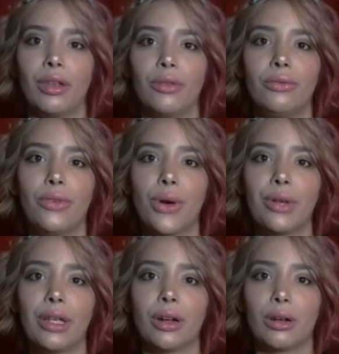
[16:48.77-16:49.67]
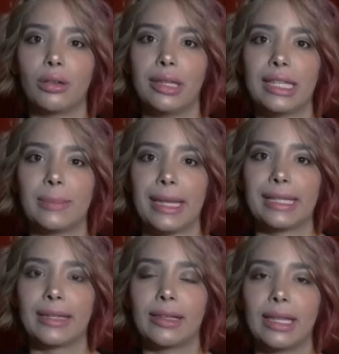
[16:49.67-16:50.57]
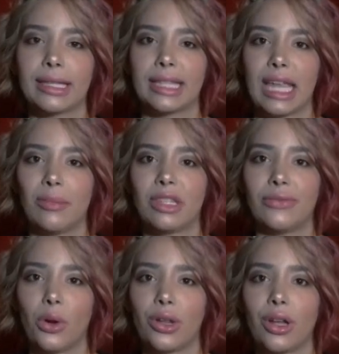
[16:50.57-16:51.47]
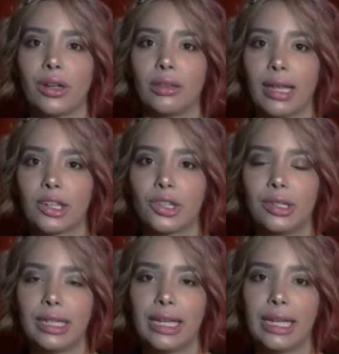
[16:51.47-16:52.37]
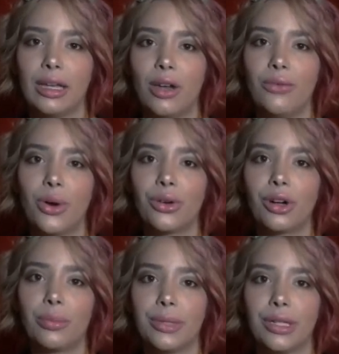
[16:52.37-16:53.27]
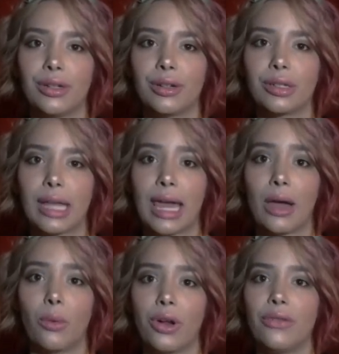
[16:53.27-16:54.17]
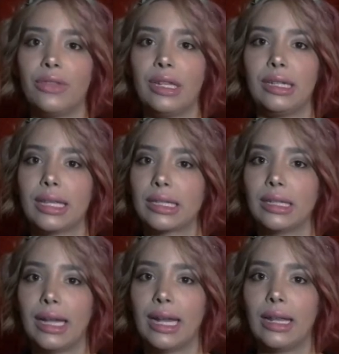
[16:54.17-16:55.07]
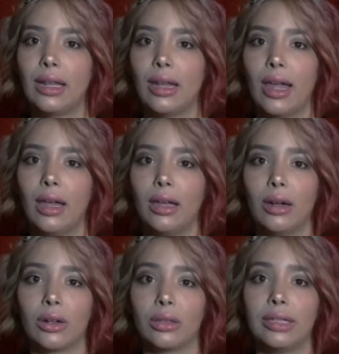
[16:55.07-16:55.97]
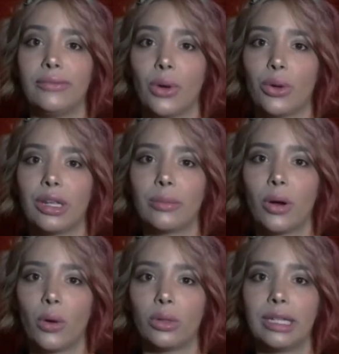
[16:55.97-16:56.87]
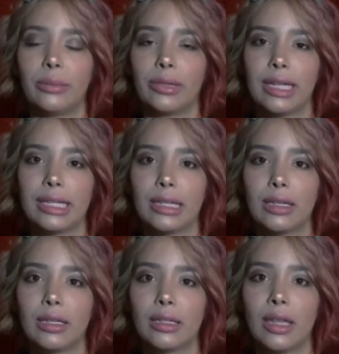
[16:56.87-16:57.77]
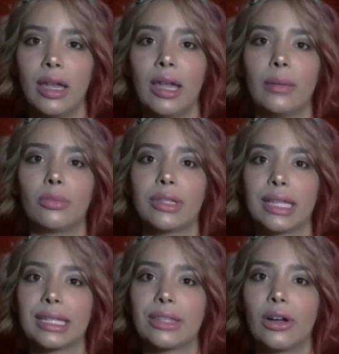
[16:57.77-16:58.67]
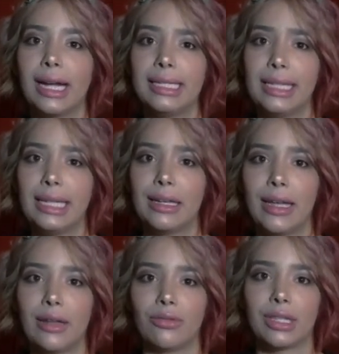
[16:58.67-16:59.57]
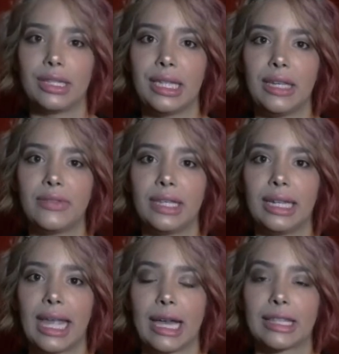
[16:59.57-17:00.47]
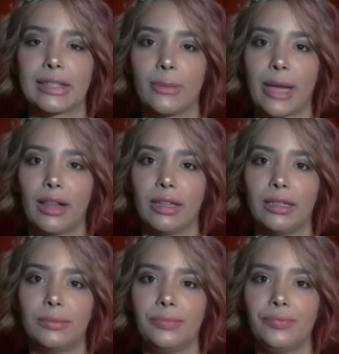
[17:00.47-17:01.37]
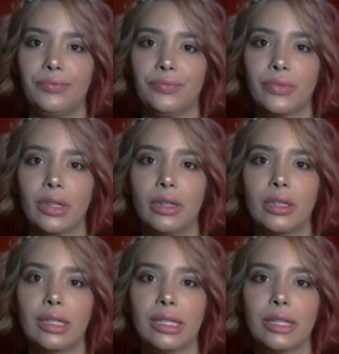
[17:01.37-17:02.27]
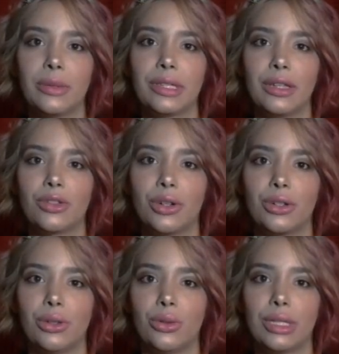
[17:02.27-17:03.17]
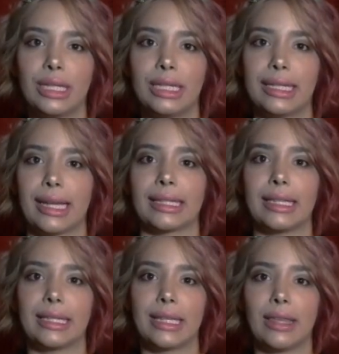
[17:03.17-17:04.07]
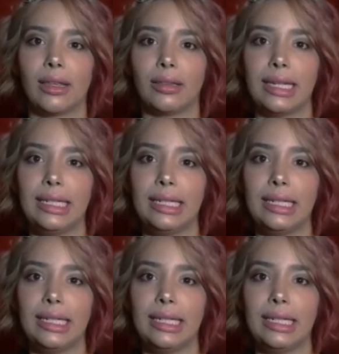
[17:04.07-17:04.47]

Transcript: Voting early is basically the same as voting on election day. A voter appears at one of the designated early voting polling places, presents their ID, and receives and casts a ballot. Since it was introduced in Texas in the late